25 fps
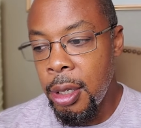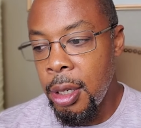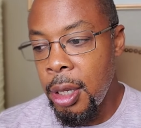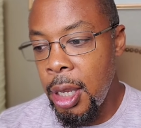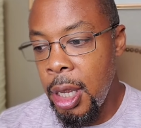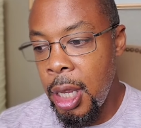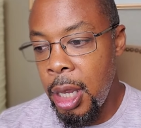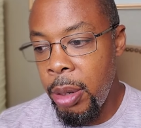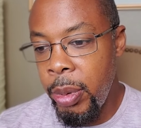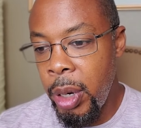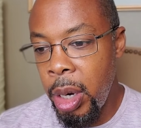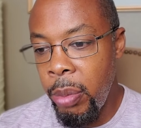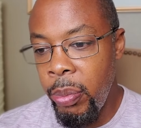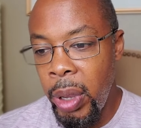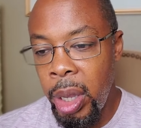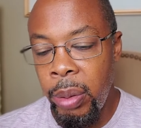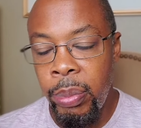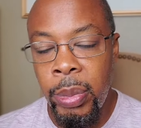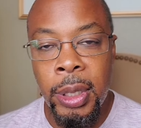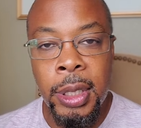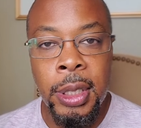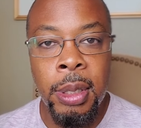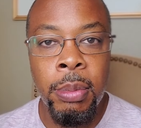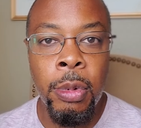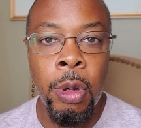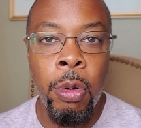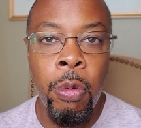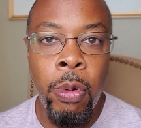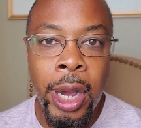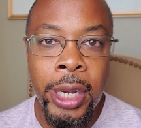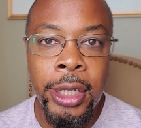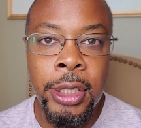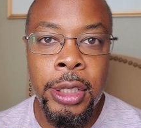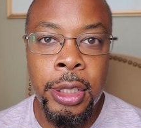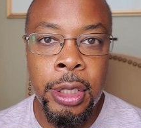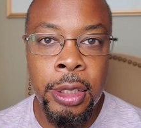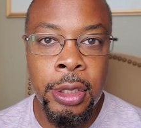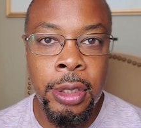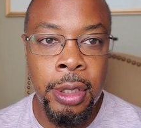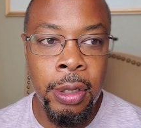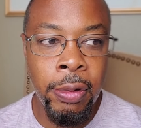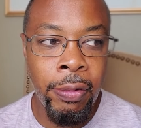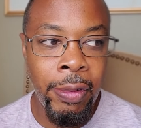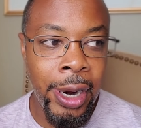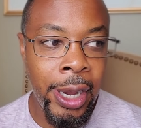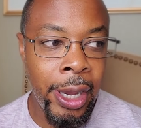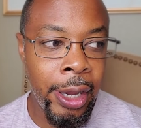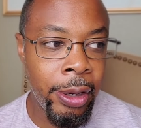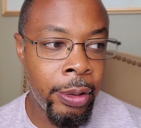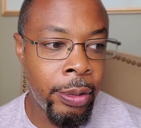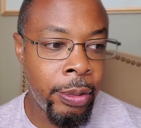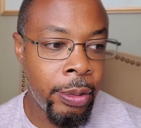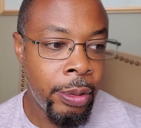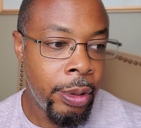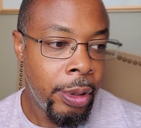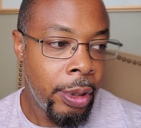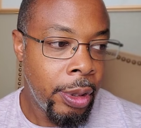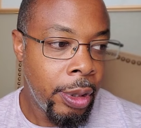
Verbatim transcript: um, there may be some questions around